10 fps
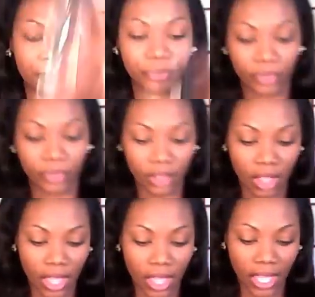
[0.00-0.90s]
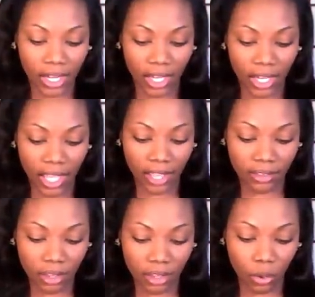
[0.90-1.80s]
Ready, and
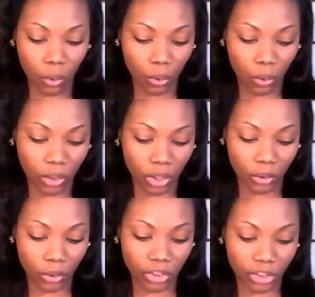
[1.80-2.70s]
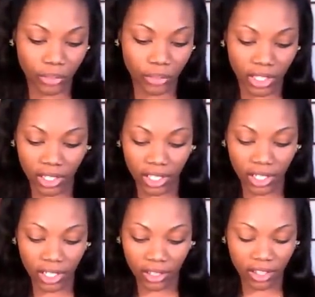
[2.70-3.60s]
it has a cool little
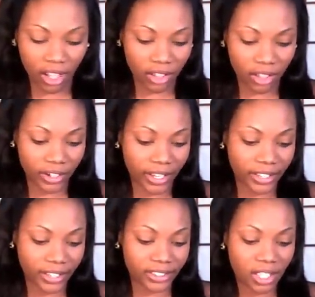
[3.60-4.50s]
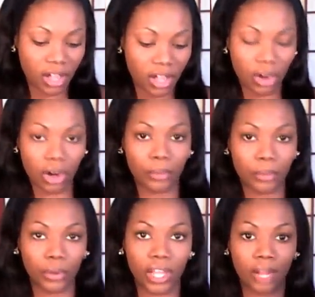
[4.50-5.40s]
screen in it. The color is
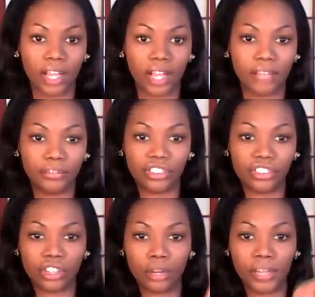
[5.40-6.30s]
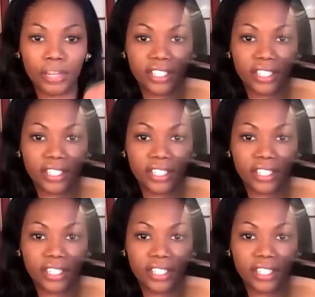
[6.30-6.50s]
caramel, and I'm